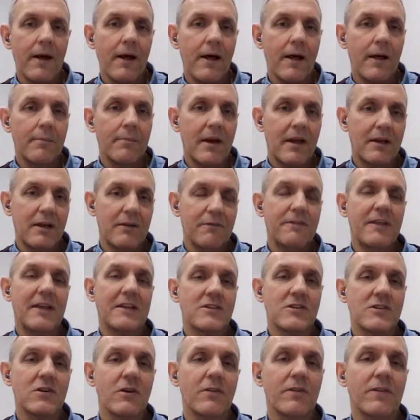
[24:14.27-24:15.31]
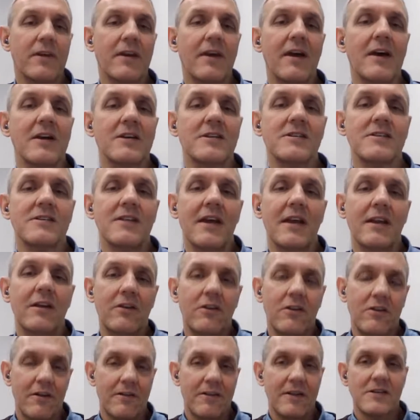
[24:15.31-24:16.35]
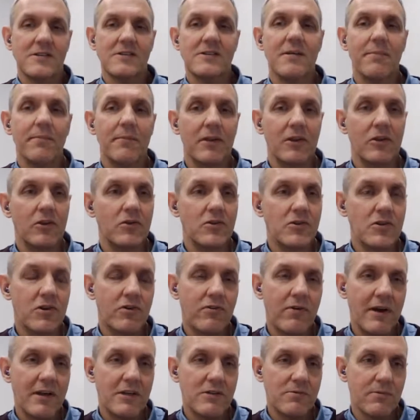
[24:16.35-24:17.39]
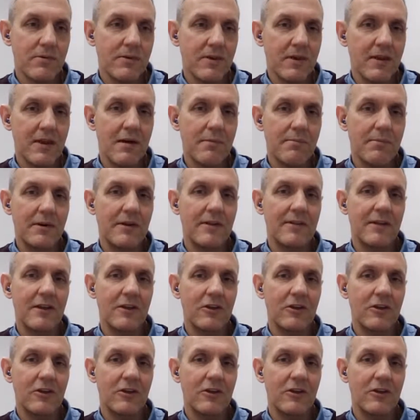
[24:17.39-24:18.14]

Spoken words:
And if that's not the case, then that's something you should raise with the company,